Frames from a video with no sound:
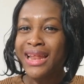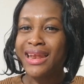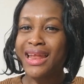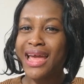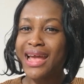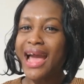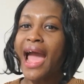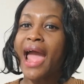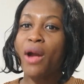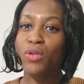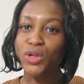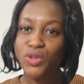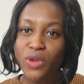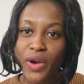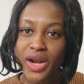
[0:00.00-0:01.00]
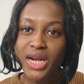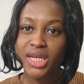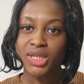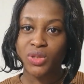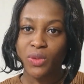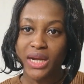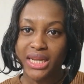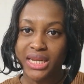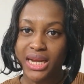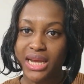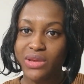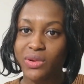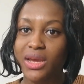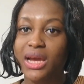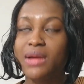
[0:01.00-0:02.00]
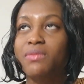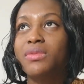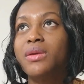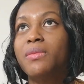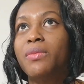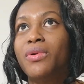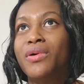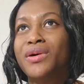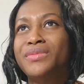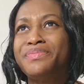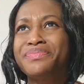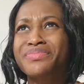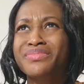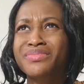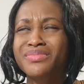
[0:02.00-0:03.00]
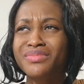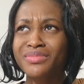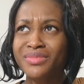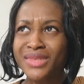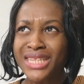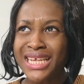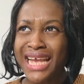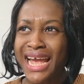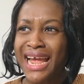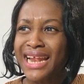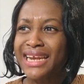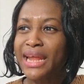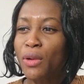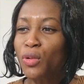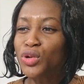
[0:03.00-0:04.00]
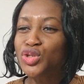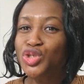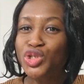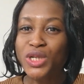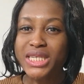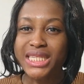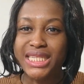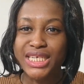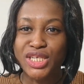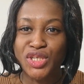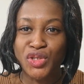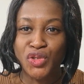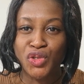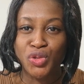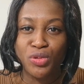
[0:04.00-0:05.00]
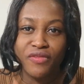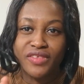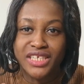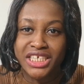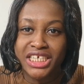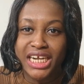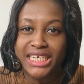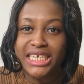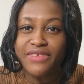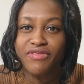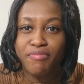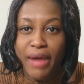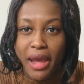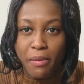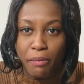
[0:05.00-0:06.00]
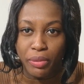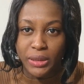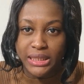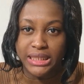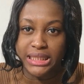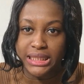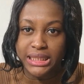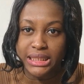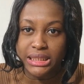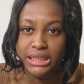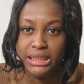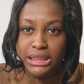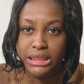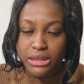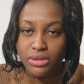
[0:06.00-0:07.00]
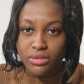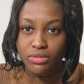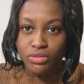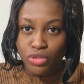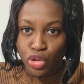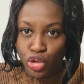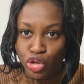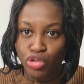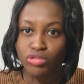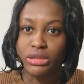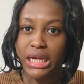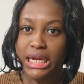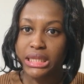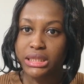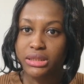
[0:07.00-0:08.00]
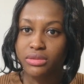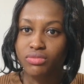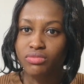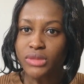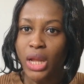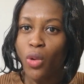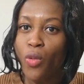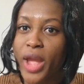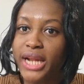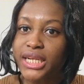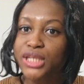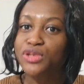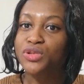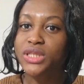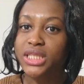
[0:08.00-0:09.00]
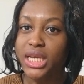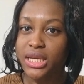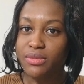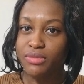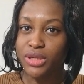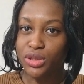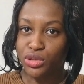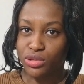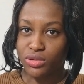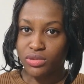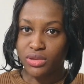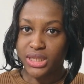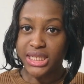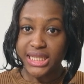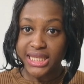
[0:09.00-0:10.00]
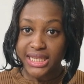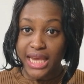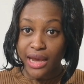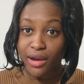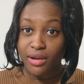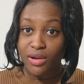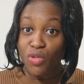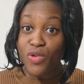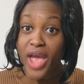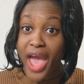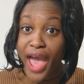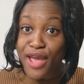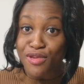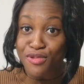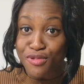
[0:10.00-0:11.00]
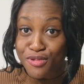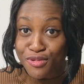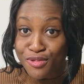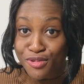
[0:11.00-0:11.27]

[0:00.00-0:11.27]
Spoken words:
Like, I was wearing a sweater, you get me, but there was just this swift change. Even my body knew that. Where did you take me to? This girl, where are you?